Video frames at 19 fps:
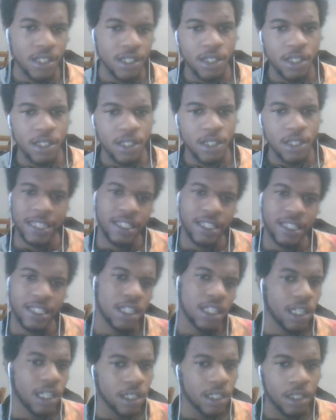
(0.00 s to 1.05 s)
that's the
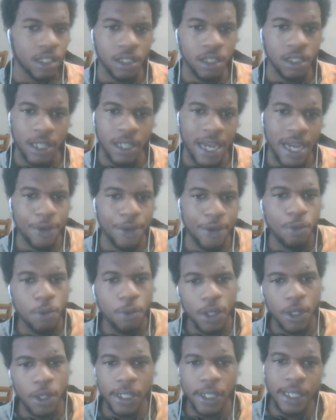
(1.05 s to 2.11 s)
color, how you want
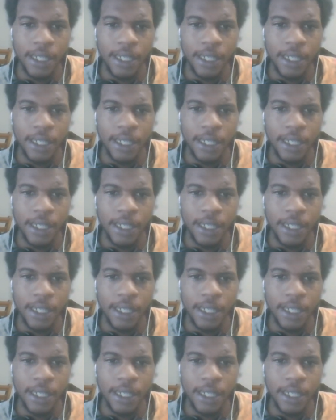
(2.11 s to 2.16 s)
it,